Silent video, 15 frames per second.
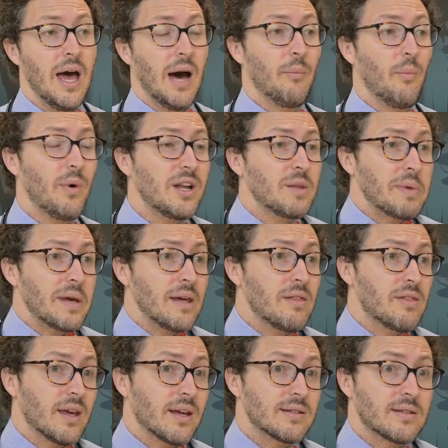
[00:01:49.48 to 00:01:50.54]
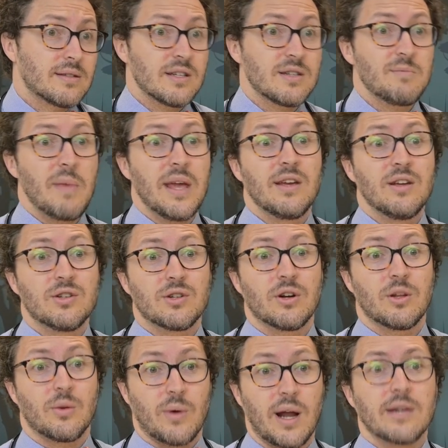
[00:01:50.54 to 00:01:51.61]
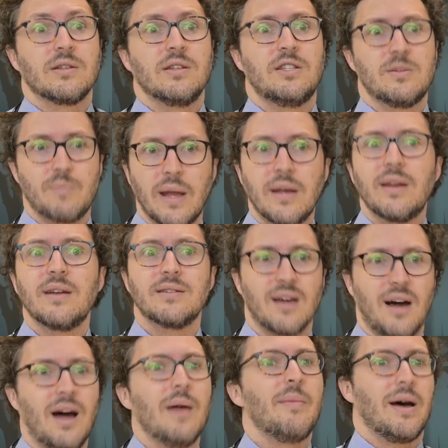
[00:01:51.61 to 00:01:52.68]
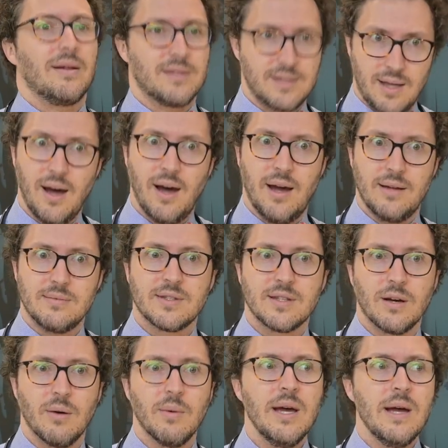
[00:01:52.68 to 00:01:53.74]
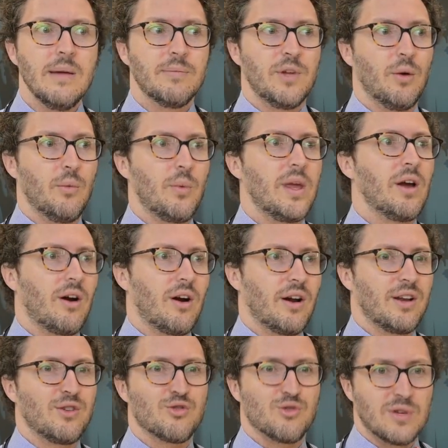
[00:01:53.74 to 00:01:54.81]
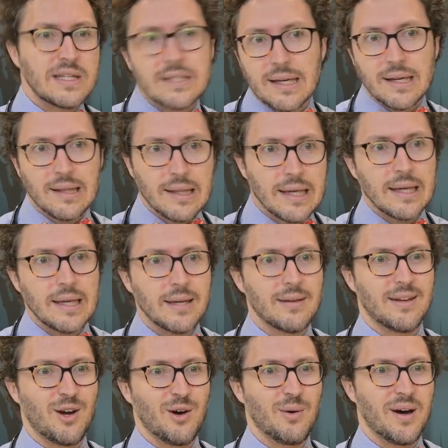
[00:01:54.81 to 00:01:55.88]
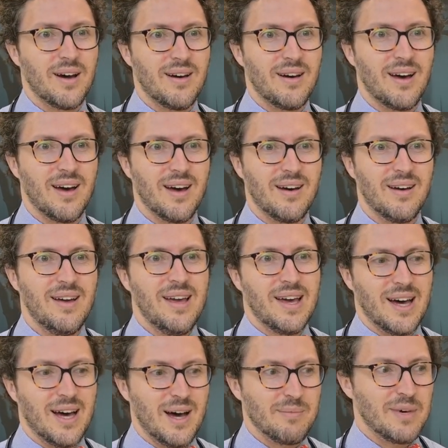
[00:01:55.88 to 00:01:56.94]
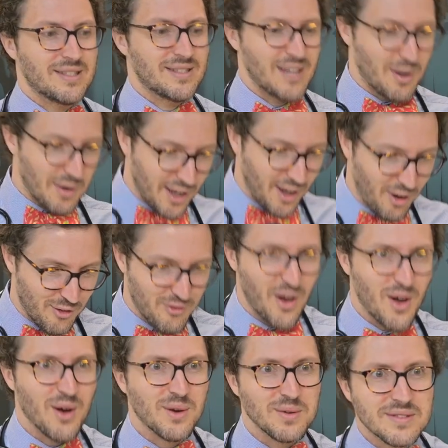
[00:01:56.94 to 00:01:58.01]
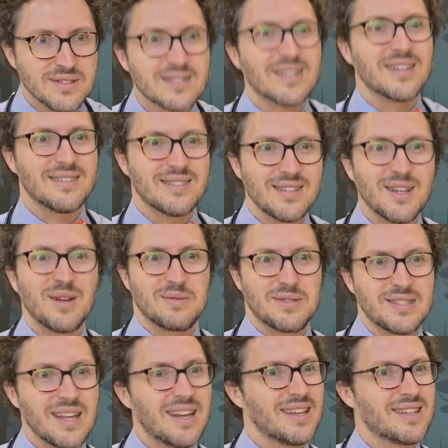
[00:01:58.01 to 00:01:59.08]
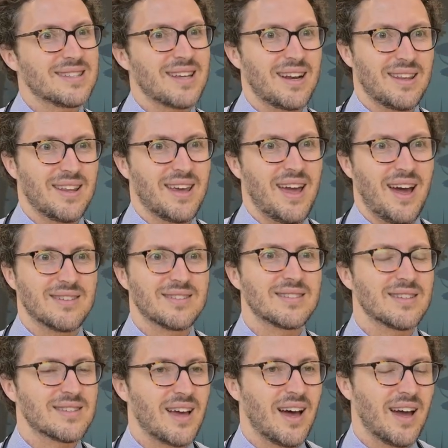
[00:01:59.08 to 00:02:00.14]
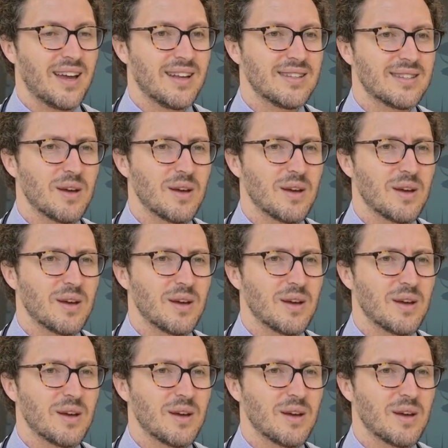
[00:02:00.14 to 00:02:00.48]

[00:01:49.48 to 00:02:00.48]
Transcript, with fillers: Um, one of the big things is just making sure that we're actually spending time outside. So, you know, we are increasingly, you know, a uh, uh, um, uh, staring at our phones and, you know, sitting inside on the couch society.